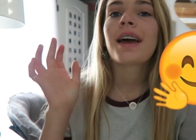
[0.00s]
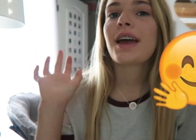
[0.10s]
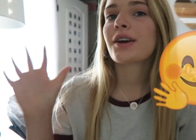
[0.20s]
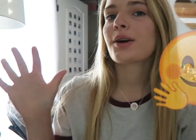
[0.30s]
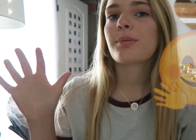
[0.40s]

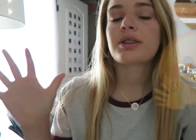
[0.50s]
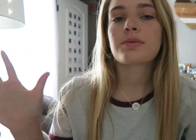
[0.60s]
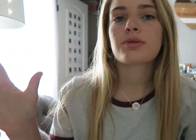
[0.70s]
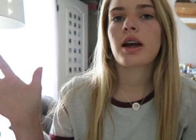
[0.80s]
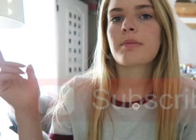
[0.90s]
Hey girl, please
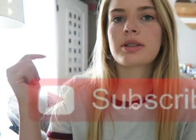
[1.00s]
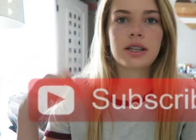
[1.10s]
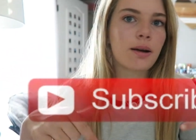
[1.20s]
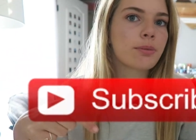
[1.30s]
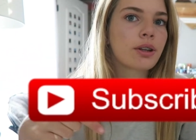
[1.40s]
subscribe
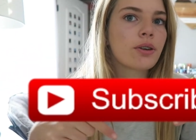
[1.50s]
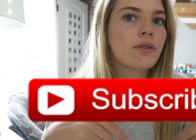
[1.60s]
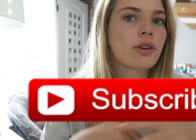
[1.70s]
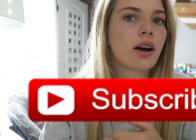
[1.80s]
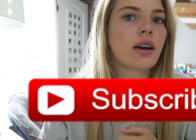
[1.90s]
down below
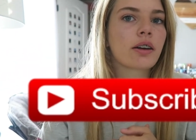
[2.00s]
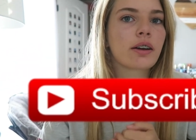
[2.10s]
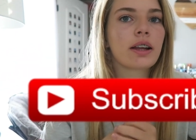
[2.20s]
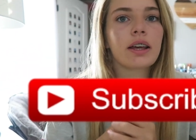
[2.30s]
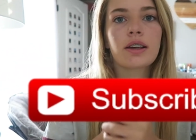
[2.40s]
if you aren't
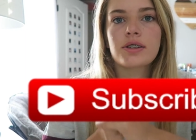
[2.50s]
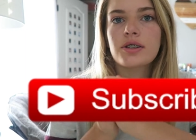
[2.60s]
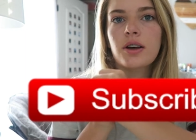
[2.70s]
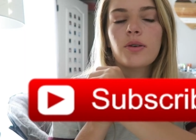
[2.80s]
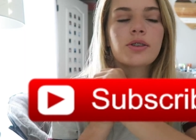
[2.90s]
already.
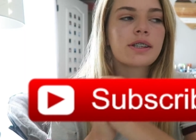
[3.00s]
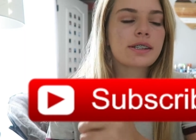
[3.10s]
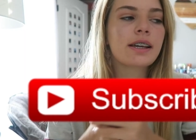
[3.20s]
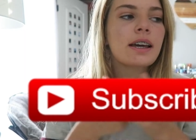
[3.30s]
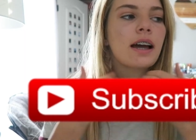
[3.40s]
So
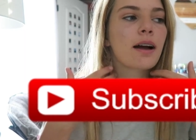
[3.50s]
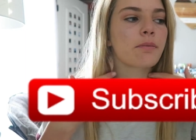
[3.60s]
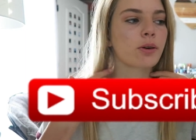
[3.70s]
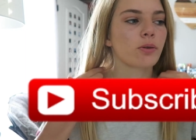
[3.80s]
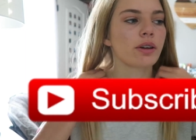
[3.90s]
today
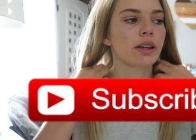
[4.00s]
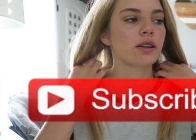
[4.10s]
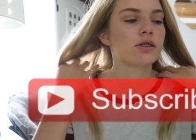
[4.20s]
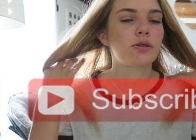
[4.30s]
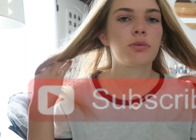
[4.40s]
I'm
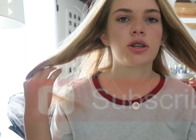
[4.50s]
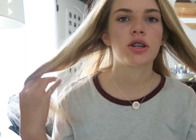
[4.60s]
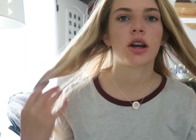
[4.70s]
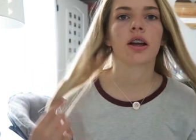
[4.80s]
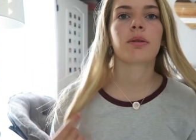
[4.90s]
going to be
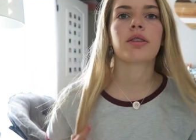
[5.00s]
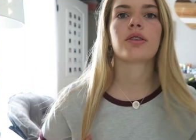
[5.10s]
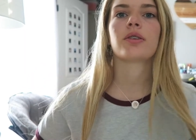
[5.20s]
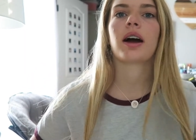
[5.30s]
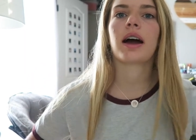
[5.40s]
sharing with
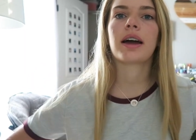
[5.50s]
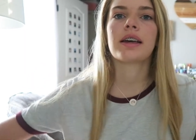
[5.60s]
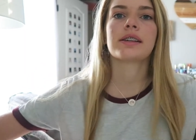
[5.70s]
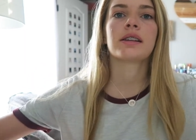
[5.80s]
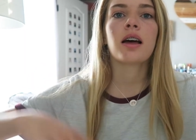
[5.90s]
you
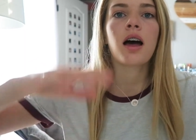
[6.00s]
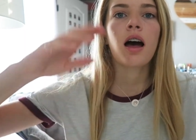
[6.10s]
guys